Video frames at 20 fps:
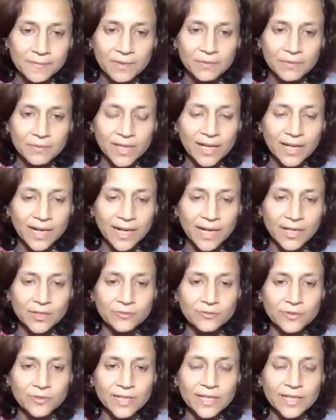We are kind
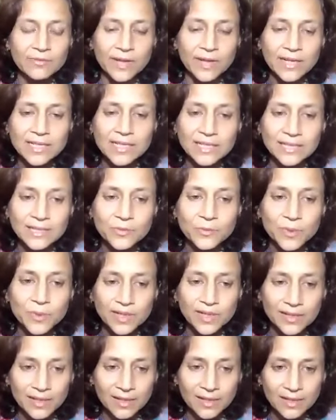of reinventing the
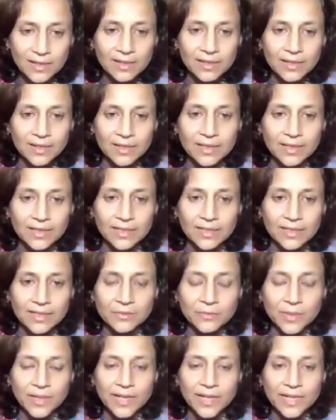wheel,
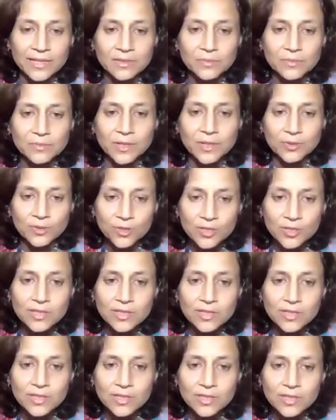whereas we could,
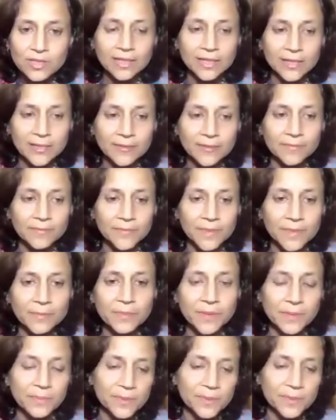the
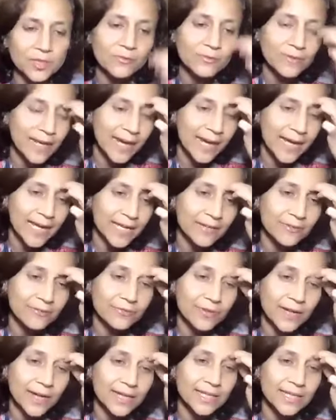purpose of life,
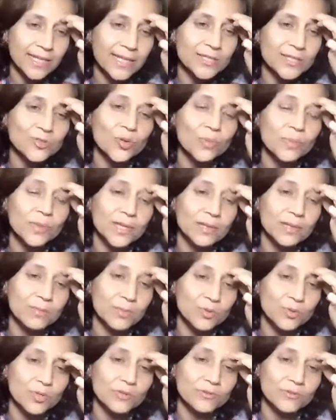and there are so many
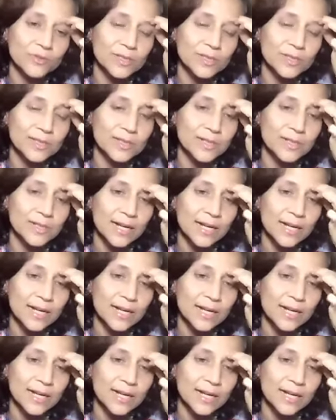beautiful,